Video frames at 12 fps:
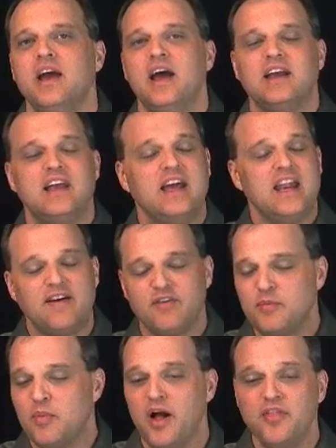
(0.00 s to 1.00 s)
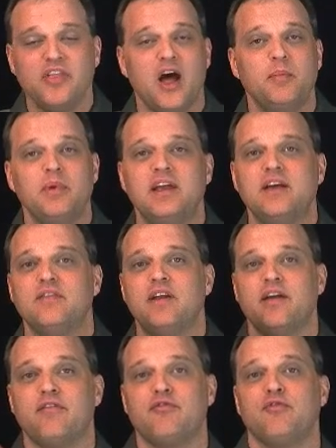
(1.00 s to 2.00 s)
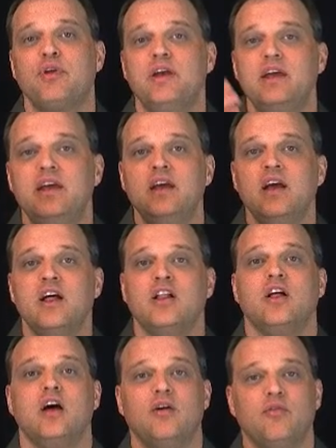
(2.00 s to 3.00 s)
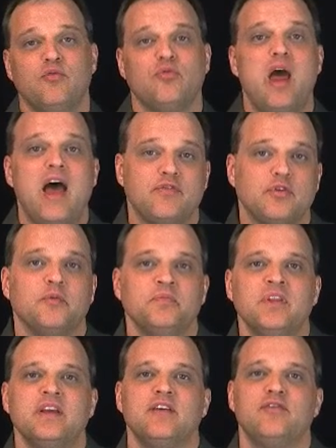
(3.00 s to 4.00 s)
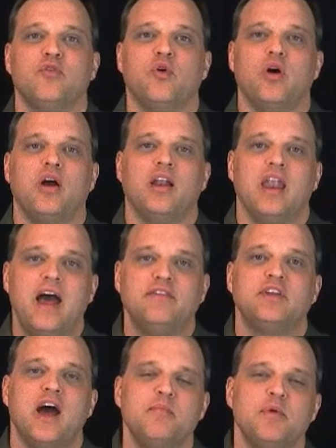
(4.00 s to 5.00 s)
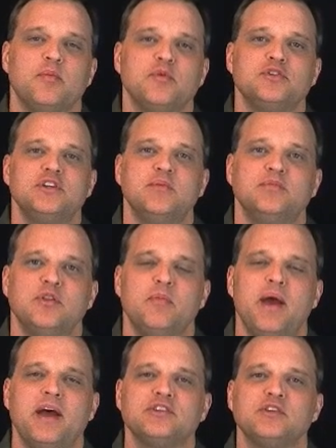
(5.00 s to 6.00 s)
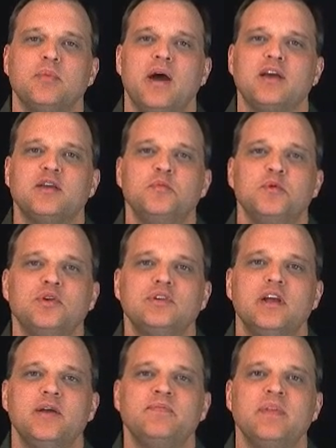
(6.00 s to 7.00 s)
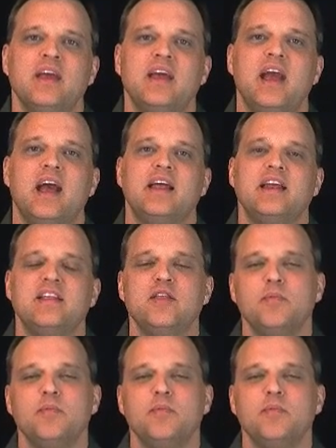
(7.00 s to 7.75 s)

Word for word: Again, every month I'll be giving out a free uh, raffle for a lifetime membership to the mastermind community. And in the